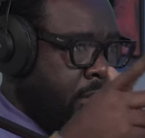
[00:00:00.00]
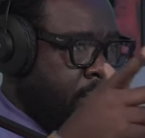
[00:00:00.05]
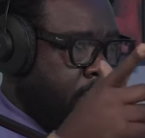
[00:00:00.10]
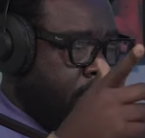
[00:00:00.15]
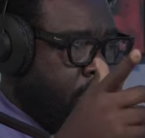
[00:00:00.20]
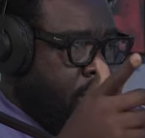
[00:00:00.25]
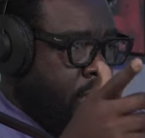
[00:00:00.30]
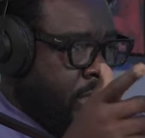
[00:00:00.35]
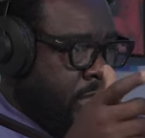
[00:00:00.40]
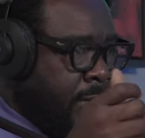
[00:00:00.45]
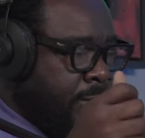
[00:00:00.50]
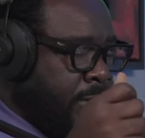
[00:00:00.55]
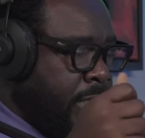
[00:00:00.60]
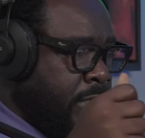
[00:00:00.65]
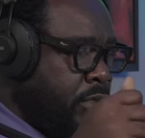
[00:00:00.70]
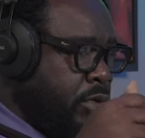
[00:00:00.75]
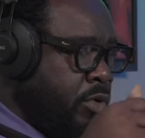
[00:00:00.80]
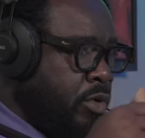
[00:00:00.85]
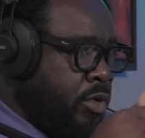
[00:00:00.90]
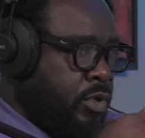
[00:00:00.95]
because
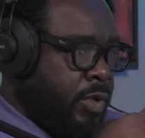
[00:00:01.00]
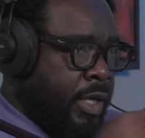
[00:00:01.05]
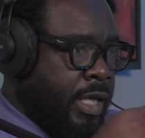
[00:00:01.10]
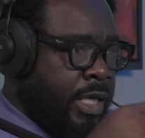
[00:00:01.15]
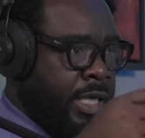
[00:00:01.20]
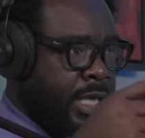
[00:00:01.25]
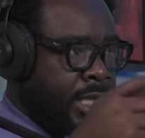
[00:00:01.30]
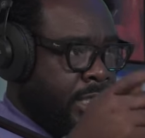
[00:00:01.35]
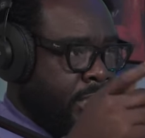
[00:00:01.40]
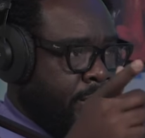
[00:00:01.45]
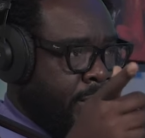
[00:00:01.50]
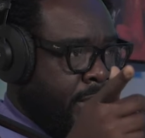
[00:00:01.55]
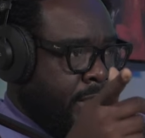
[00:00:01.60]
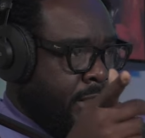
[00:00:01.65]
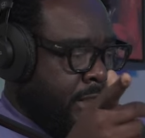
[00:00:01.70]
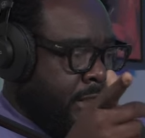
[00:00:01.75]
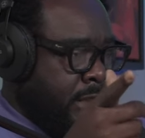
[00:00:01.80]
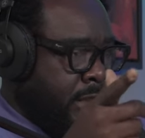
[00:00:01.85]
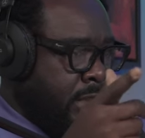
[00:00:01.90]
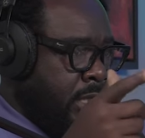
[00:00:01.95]
sometimes you go to
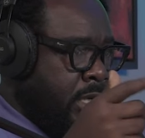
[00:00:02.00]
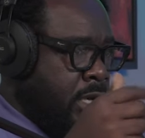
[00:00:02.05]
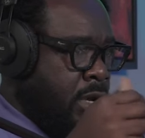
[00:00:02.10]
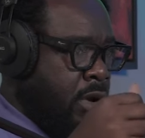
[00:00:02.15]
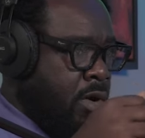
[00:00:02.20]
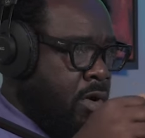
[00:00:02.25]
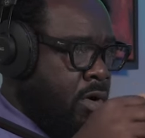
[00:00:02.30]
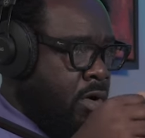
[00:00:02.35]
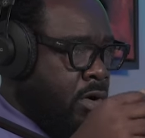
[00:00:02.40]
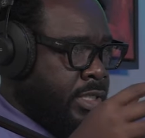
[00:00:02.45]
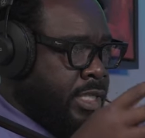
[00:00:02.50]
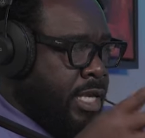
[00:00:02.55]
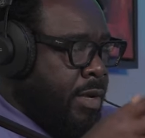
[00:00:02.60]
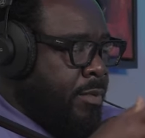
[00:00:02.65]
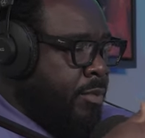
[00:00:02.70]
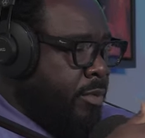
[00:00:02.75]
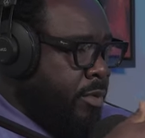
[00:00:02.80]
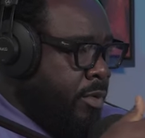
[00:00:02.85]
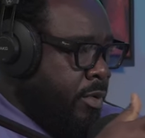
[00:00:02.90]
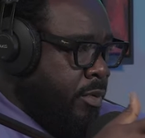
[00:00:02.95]
engagement or
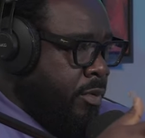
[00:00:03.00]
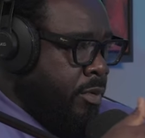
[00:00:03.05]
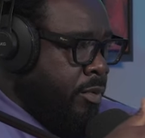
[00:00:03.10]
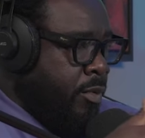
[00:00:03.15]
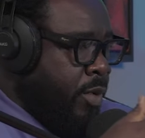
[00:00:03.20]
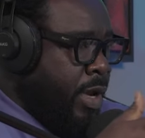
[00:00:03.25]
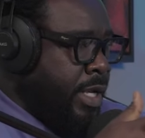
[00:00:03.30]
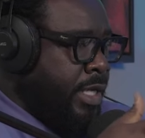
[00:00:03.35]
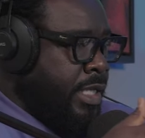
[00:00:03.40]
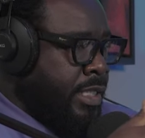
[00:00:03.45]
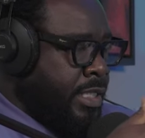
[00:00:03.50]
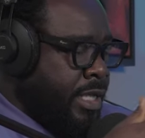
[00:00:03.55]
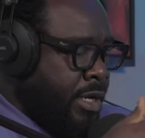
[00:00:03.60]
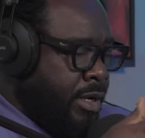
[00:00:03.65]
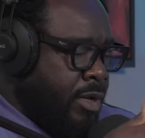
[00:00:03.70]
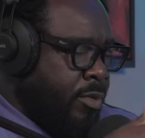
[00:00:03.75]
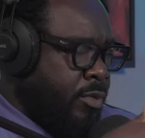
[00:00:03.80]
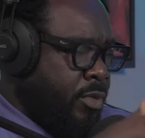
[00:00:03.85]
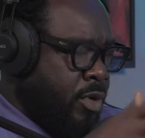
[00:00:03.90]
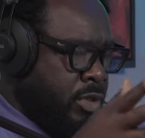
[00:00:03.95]
some wedding
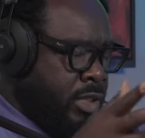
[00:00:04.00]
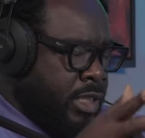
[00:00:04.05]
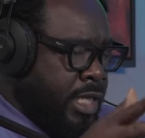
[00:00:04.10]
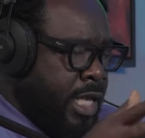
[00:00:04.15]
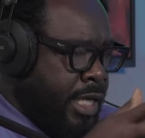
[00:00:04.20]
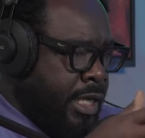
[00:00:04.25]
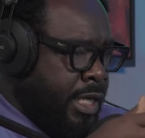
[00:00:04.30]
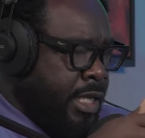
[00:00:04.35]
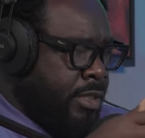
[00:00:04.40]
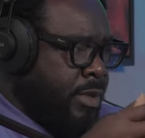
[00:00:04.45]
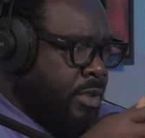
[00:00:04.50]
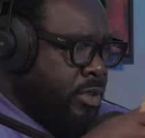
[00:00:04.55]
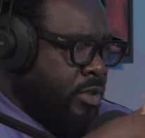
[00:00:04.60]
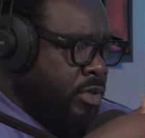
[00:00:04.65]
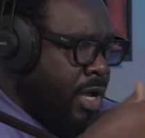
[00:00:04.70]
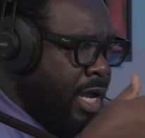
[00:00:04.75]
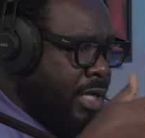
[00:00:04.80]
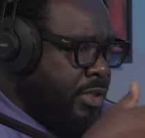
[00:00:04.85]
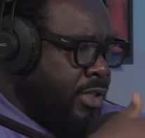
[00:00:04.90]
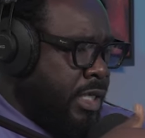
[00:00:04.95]
ceremony, I'm not saying engagement, you
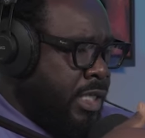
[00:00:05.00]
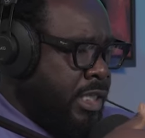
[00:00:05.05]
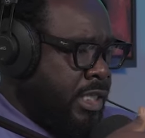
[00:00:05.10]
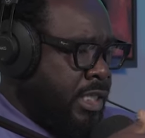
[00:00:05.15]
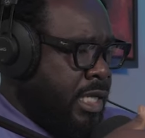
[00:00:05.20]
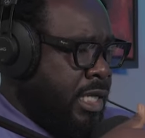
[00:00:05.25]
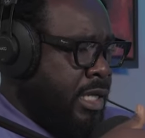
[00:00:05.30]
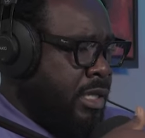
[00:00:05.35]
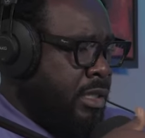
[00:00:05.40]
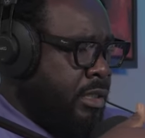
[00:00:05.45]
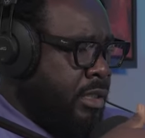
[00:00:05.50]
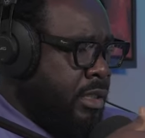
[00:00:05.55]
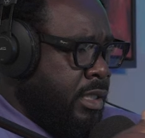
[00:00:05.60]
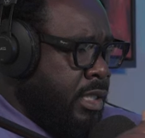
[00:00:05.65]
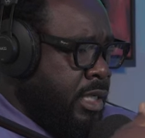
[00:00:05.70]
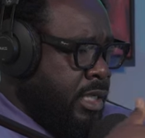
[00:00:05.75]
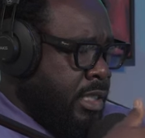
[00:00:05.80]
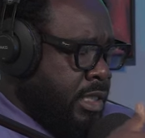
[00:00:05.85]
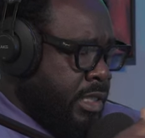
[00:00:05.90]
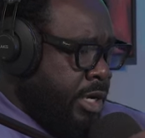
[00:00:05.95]
know, a traditional
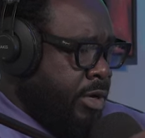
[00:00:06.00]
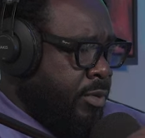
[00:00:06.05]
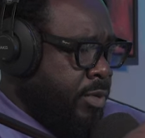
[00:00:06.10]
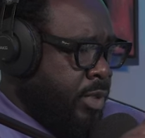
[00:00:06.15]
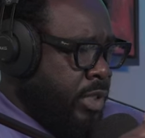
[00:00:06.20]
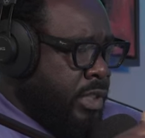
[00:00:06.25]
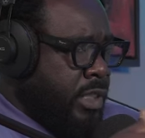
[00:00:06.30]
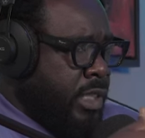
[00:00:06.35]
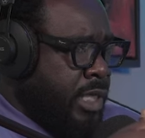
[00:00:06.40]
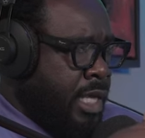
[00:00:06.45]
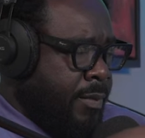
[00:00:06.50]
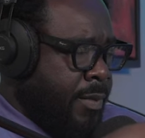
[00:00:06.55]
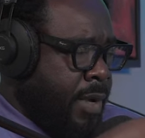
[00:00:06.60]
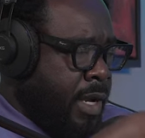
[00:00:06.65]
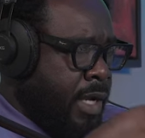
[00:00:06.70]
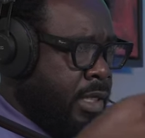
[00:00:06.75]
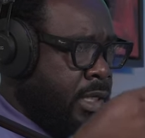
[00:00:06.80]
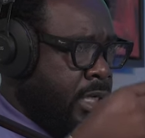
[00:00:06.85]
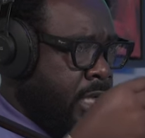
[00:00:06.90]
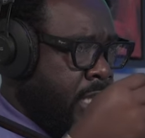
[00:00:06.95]
ceremony to get
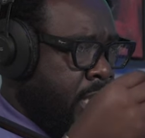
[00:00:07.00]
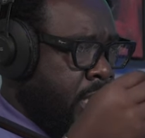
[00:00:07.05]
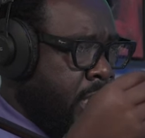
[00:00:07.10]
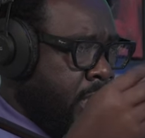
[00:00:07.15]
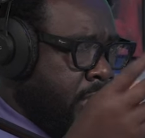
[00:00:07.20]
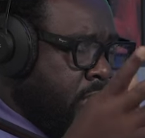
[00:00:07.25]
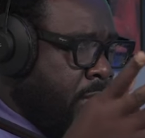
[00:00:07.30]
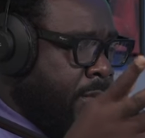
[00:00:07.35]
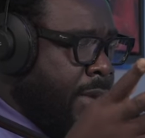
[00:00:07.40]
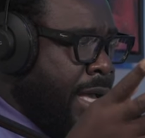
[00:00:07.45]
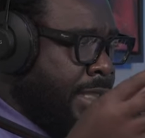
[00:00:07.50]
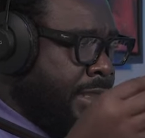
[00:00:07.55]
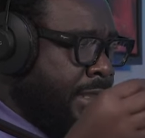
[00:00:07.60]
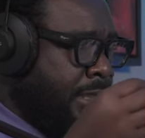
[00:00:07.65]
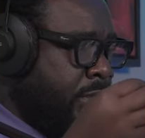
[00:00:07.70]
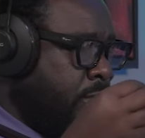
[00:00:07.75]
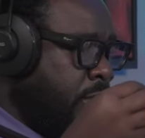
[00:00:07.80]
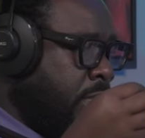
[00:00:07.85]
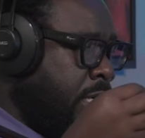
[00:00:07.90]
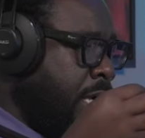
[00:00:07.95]
married. Some
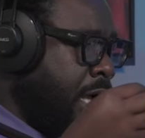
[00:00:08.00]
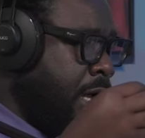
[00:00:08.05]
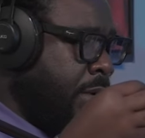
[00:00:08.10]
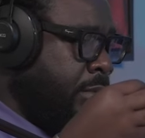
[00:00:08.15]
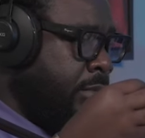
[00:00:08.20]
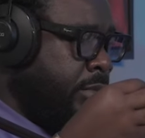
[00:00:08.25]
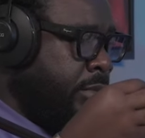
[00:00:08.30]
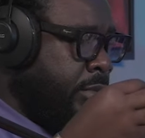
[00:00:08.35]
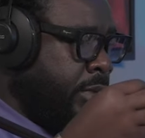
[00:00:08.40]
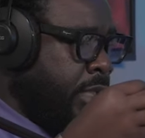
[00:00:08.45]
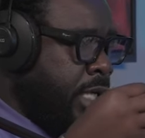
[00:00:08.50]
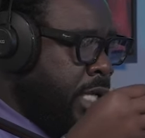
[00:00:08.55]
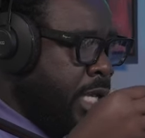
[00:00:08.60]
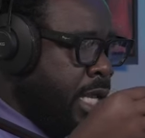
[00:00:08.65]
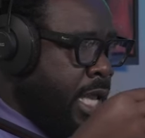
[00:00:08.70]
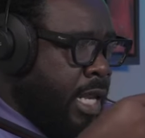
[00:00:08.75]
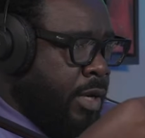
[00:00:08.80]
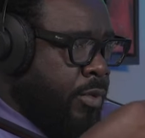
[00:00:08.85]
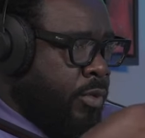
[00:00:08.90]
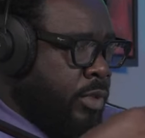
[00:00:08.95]
auntie will come
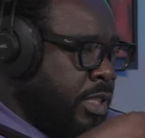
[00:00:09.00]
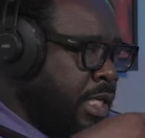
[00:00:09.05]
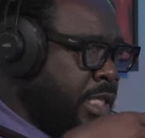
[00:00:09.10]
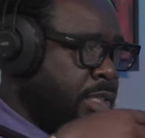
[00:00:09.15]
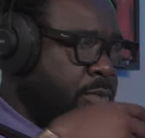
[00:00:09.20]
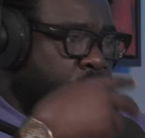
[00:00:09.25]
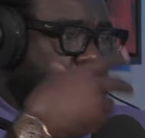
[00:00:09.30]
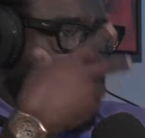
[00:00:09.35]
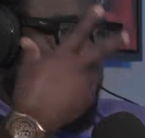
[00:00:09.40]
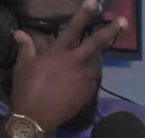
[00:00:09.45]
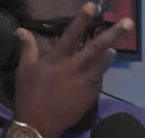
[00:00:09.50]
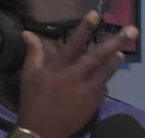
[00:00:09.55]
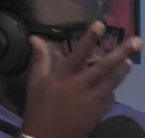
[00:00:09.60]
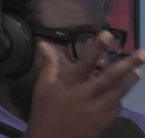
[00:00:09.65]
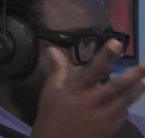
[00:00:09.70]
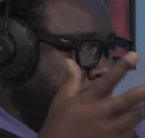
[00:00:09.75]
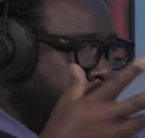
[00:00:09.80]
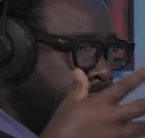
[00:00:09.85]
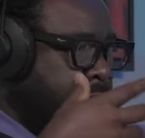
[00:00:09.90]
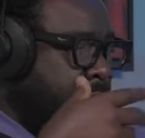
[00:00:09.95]
and will just be
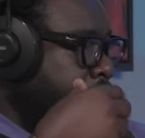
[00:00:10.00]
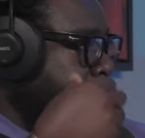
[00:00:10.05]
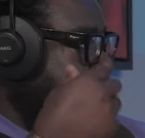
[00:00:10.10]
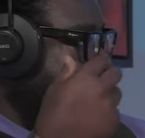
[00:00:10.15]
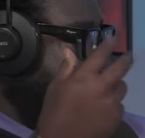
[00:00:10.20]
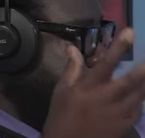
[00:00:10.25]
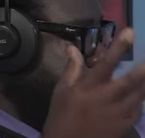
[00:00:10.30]
saying